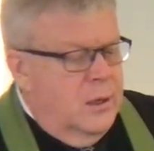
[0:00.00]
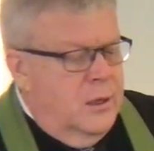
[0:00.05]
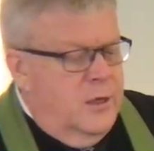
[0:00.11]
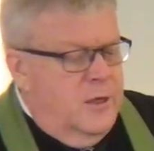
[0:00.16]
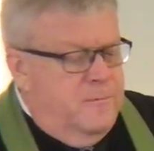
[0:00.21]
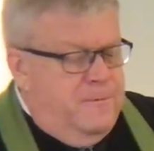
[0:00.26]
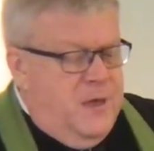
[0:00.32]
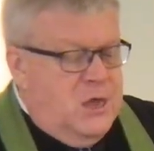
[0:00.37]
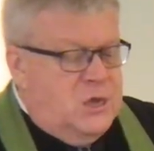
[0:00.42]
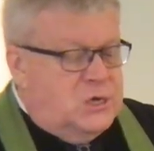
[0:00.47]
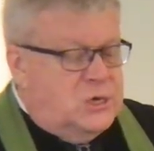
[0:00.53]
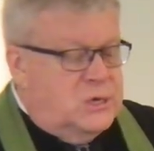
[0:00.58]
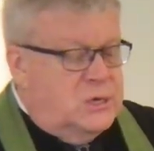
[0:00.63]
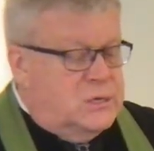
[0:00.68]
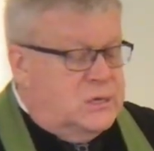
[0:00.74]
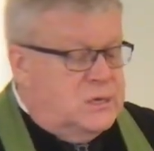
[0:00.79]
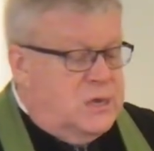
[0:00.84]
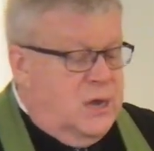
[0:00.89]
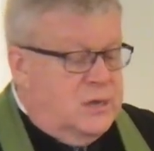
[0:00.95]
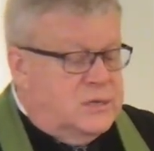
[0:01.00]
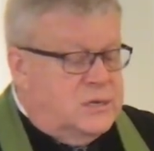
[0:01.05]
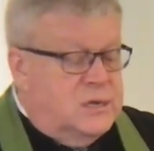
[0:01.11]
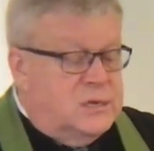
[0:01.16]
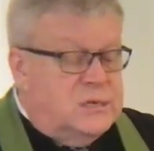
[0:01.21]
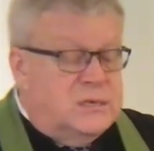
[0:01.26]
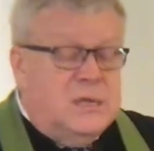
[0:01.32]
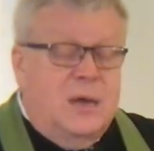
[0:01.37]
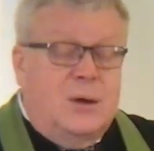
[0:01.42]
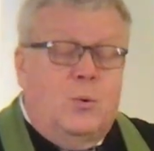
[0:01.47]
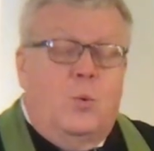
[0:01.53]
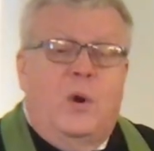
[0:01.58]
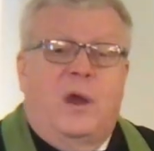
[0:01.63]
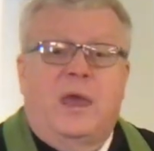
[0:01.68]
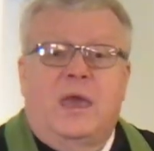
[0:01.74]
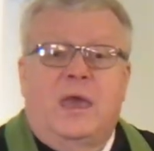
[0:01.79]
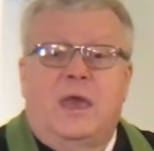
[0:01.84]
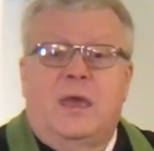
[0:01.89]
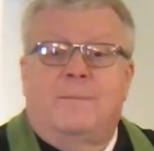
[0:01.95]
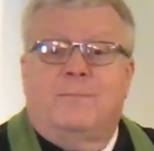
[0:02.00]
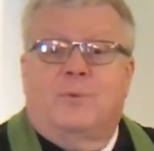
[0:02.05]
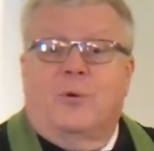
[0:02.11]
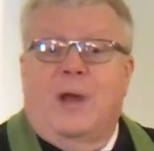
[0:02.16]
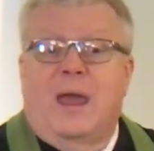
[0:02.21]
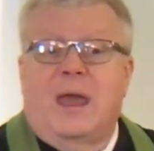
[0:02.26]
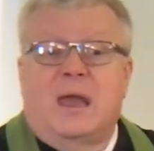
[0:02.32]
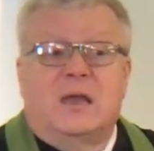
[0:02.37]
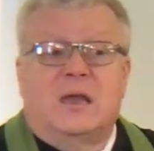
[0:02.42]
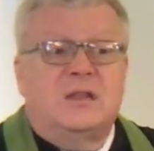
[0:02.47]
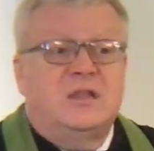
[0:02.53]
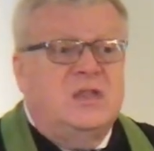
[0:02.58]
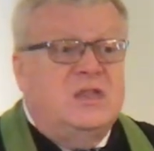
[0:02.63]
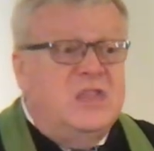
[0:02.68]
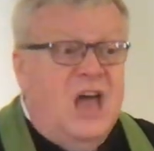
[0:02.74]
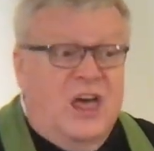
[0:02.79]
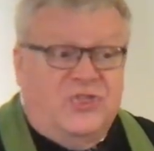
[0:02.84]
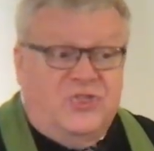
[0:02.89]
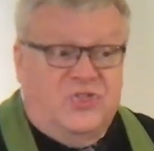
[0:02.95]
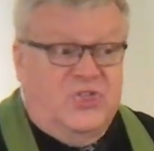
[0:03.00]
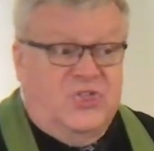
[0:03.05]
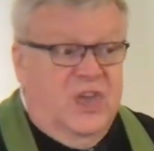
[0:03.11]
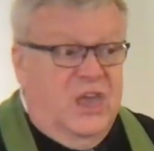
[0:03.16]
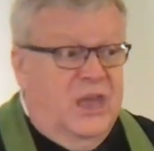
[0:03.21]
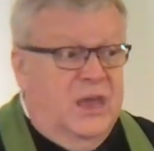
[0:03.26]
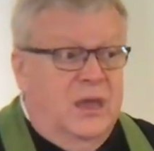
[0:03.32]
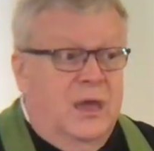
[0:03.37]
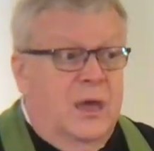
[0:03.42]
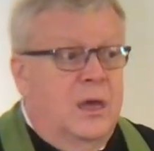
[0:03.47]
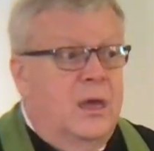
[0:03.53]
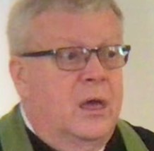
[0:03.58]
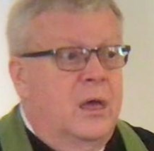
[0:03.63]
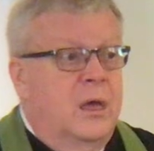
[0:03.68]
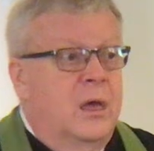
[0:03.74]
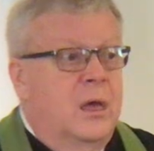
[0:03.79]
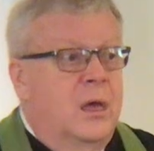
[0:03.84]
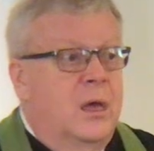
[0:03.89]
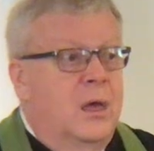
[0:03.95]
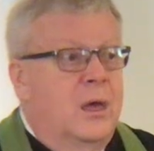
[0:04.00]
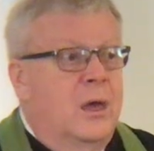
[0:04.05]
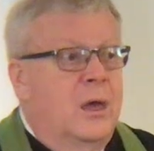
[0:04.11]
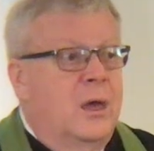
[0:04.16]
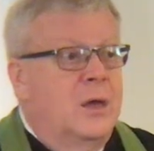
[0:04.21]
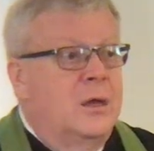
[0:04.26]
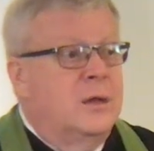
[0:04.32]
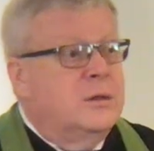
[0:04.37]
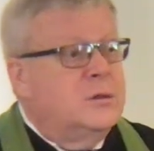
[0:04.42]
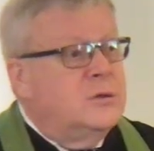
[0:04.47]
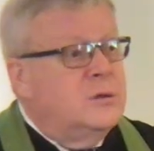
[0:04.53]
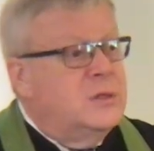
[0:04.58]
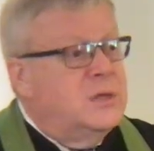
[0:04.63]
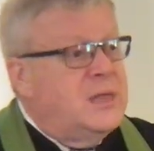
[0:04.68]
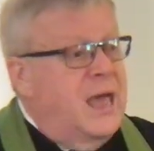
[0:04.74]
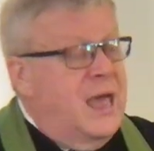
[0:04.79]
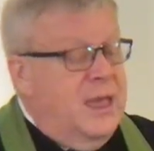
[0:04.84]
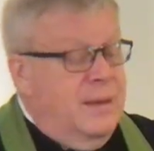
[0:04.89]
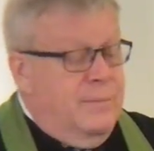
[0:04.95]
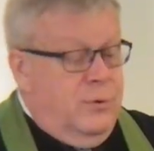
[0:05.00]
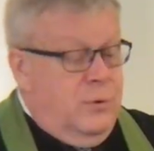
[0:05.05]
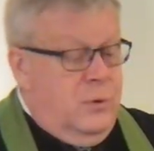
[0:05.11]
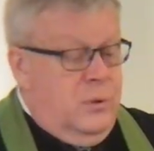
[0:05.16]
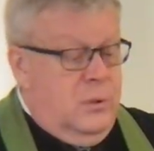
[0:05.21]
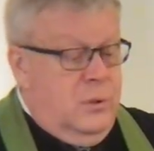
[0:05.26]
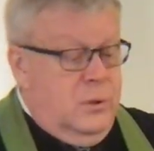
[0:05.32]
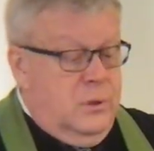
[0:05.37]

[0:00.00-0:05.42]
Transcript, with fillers: Ephesians tells us that we bring nothing to the table.